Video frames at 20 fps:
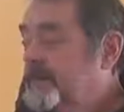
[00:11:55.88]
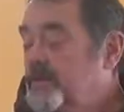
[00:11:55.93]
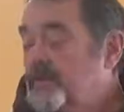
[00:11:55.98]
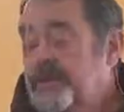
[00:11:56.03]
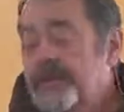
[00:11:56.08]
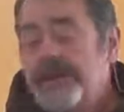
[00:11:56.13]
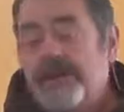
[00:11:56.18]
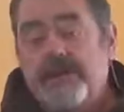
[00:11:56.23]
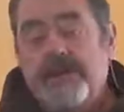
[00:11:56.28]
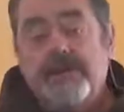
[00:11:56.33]

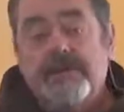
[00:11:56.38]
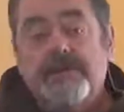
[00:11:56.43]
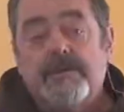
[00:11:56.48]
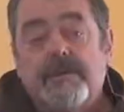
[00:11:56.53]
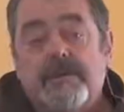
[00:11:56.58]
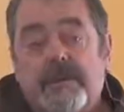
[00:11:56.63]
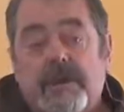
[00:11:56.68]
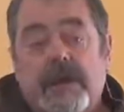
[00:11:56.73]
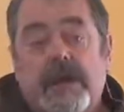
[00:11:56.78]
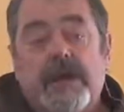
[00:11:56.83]
We hear
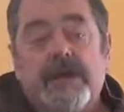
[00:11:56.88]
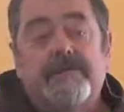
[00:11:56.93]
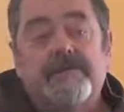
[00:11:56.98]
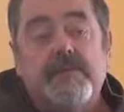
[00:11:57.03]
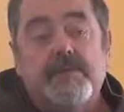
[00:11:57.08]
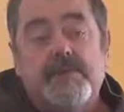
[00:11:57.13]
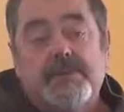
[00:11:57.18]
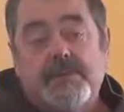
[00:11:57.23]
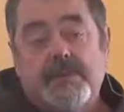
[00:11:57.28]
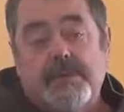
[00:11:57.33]
the cry of
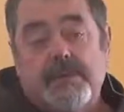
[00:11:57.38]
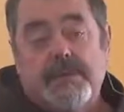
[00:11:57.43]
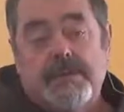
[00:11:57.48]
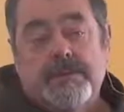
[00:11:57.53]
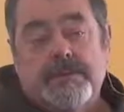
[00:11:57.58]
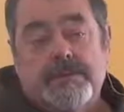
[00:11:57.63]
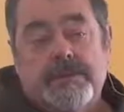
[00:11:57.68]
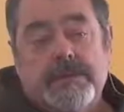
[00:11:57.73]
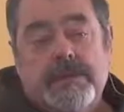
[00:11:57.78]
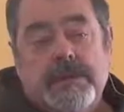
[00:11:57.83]
the poor,
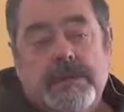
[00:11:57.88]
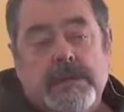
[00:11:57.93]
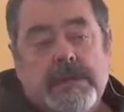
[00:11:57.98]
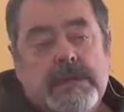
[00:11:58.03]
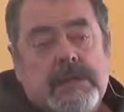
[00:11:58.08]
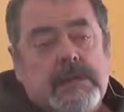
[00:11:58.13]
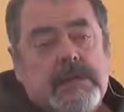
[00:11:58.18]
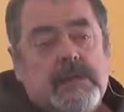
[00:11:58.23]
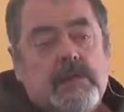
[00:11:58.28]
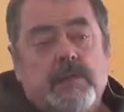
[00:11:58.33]

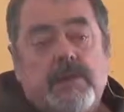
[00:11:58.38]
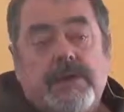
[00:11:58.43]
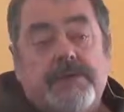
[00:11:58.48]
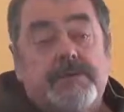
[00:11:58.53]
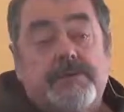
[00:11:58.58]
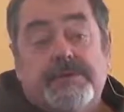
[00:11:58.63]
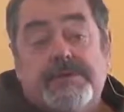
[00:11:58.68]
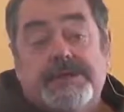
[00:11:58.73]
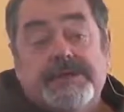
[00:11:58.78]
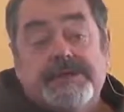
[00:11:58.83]

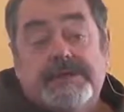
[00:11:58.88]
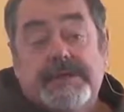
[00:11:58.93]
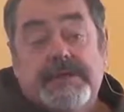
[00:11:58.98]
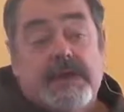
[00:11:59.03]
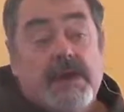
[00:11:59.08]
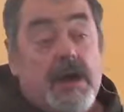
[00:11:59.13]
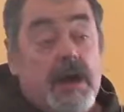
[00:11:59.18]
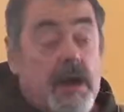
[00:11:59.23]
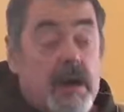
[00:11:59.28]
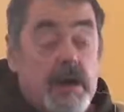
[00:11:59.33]
whether it is in
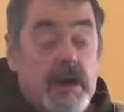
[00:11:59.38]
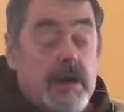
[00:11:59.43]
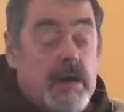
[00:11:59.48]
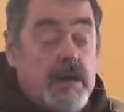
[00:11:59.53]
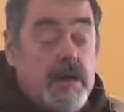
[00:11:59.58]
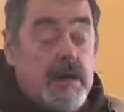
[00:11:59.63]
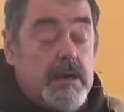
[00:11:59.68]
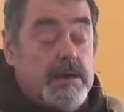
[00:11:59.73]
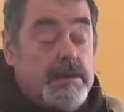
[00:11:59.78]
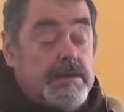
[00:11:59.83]
our
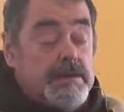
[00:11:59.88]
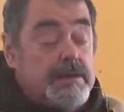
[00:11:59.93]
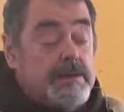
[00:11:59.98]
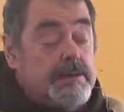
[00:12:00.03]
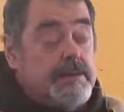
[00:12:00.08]
heart